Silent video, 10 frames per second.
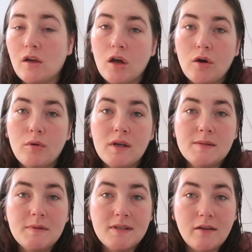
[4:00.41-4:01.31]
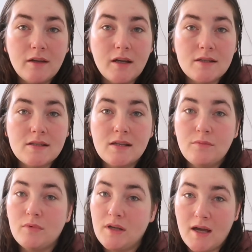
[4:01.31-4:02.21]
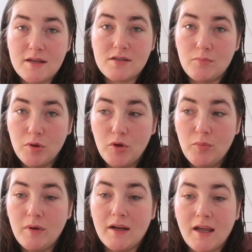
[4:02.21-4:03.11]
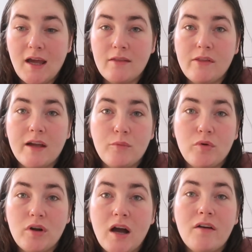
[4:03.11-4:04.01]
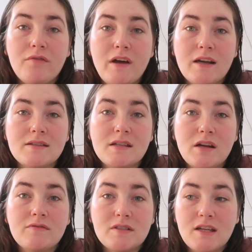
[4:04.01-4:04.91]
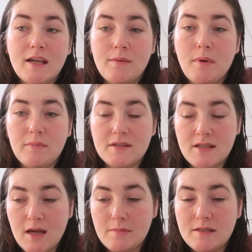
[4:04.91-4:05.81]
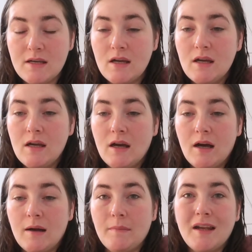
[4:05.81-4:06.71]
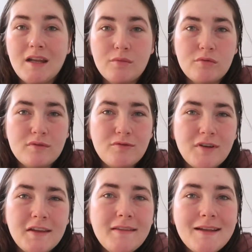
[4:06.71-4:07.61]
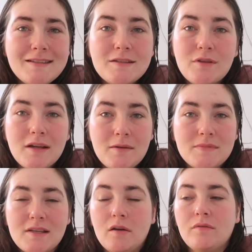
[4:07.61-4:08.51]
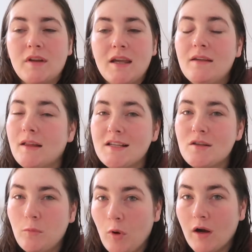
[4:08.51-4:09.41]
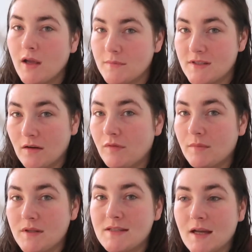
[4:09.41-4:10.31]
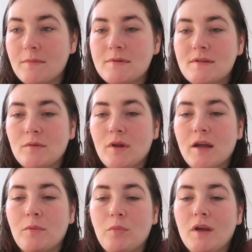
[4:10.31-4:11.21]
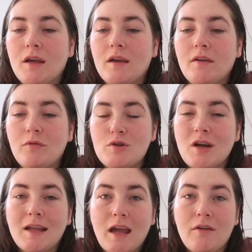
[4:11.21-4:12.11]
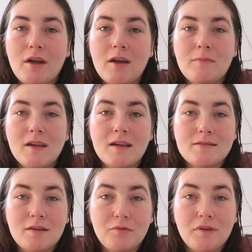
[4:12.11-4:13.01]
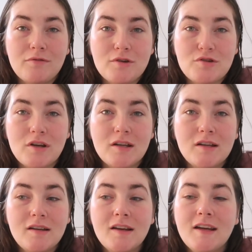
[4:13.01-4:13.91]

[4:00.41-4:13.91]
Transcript: go. He's been telling us he has to poop. And again, like we're not fast enough to take him up the steps. Um, and he would really like to do that himself. Like he likes to walk himself up the steps. So like we, if we try to carry him, he gets like really frustrated